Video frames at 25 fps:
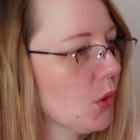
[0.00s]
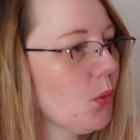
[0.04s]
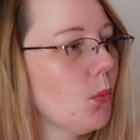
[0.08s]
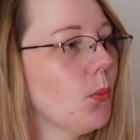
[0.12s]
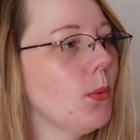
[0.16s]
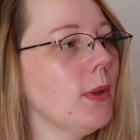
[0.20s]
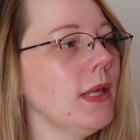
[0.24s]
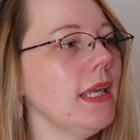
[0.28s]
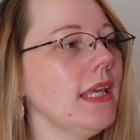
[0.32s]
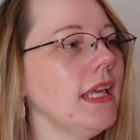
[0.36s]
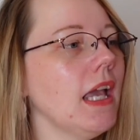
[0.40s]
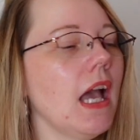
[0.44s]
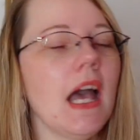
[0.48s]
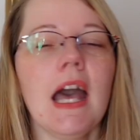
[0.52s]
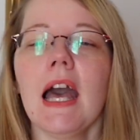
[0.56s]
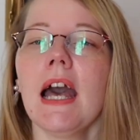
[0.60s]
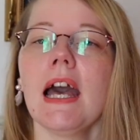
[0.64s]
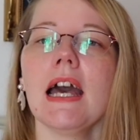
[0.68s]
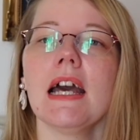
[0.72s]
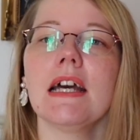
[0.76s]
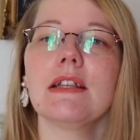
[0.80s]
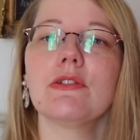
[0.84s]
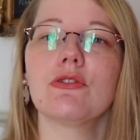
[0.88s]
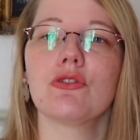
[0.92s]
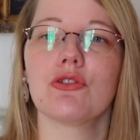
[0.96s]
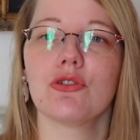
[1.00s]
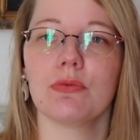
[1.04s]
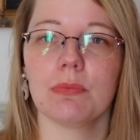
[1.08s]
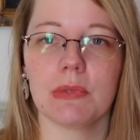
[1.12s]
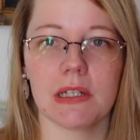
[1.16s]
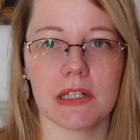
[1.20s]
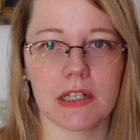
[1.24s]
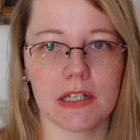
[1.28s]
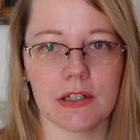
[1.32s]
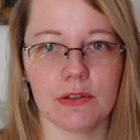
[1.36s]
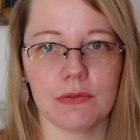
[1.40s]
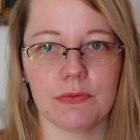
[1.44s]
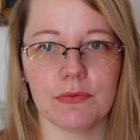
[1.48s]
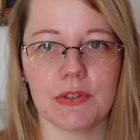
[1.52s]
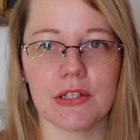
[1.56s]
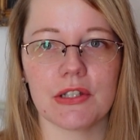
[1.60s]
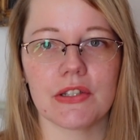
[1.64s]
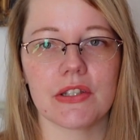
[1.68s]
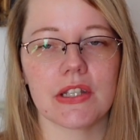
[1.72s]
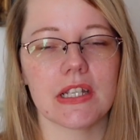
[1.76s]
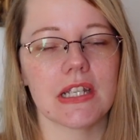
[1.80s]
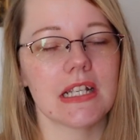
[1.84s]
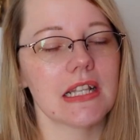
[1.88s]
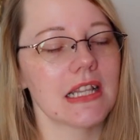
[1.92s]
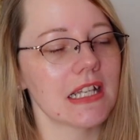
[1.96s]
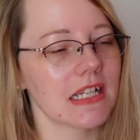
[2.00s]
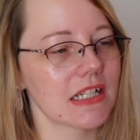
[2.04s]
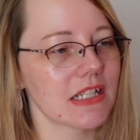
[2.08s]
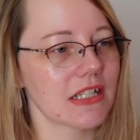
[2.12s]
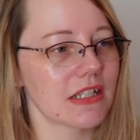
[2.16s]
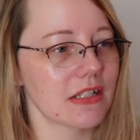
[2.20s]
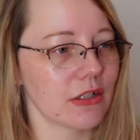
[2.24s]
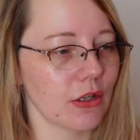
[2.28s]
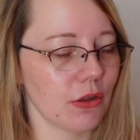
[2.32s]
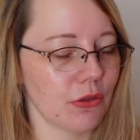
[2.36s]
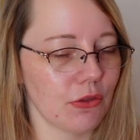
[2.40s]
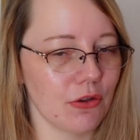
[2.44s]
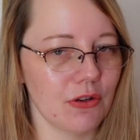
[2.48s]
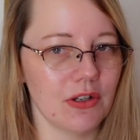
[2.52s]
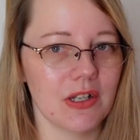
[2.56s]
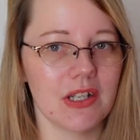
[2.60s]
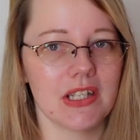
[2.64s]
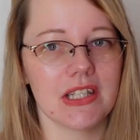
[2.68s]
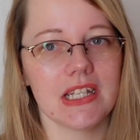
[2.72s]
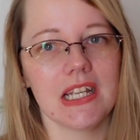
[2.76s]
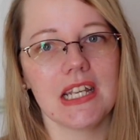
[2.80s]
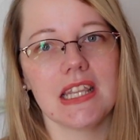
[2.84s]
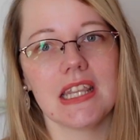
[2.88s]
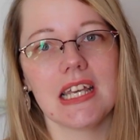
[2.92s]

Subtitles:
we had Sumardagurinn Fyrsti last Thursday.